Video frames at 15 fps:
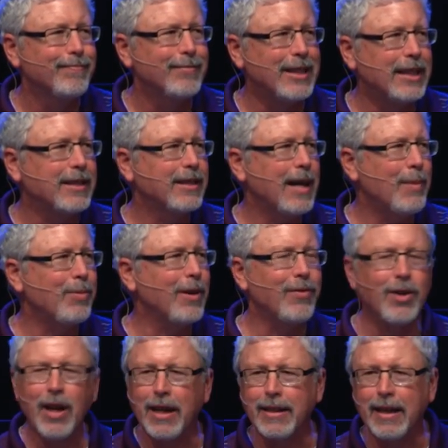Say, a couple of
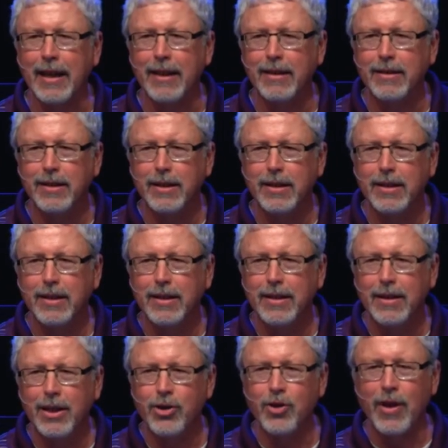you got that.
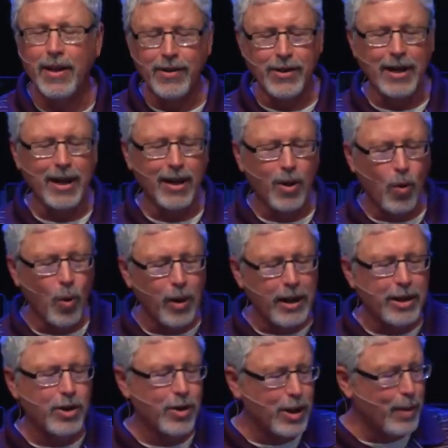Let's try this again.
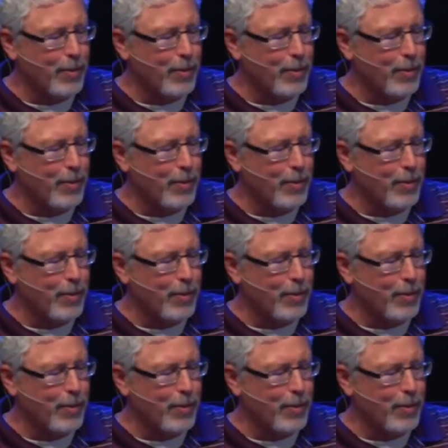According to the